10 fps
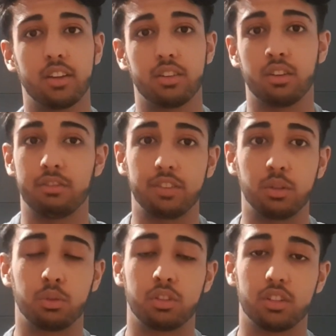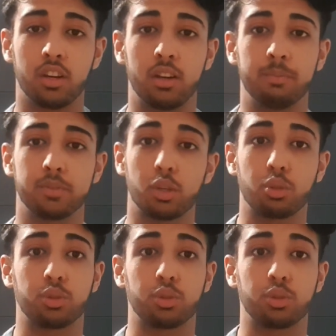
Nuffield Social